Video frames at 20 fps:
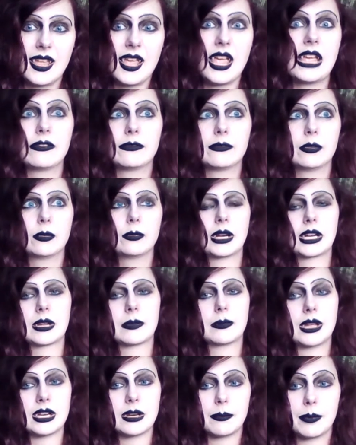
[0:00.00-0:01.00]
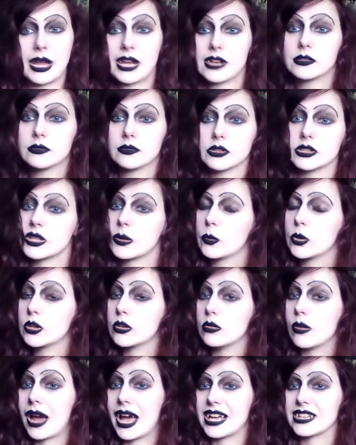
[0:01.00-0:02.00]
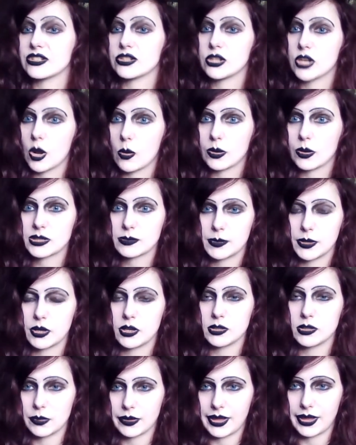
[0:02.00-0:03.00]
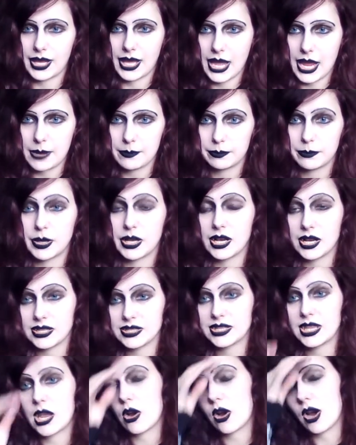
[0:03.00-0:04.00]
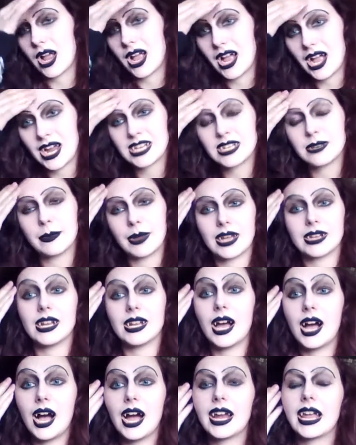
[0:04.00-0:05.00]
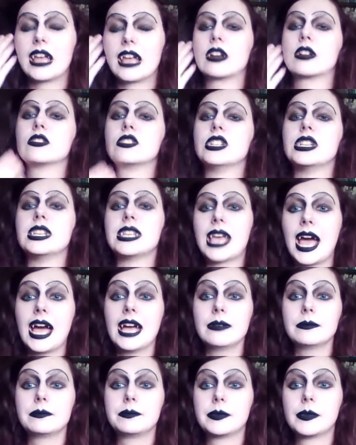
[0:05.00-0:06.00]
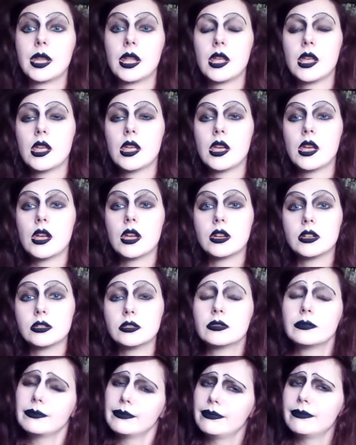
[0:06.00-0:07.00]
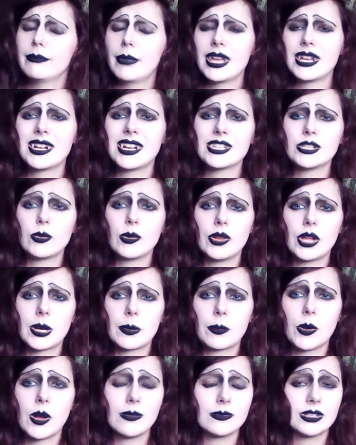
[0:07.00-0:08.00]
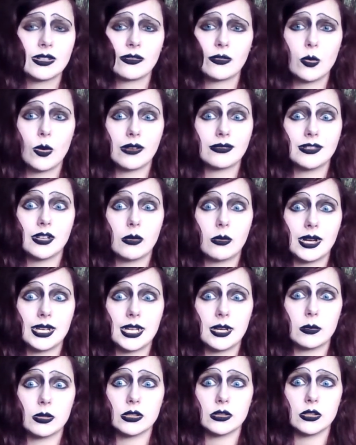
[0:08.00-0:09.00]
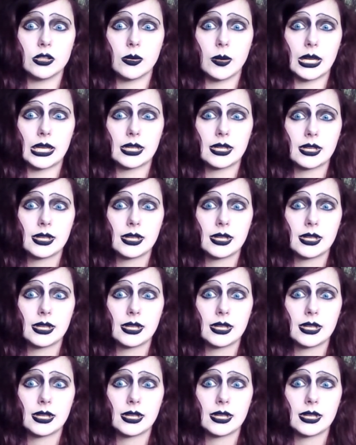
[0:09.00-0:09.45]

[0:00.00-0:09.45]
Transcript: ever recommend a Bengal for someone who has no experience with a cat because they are a high demand, high energy cat who may cause you a lot of problems if you have no idea what you're doing.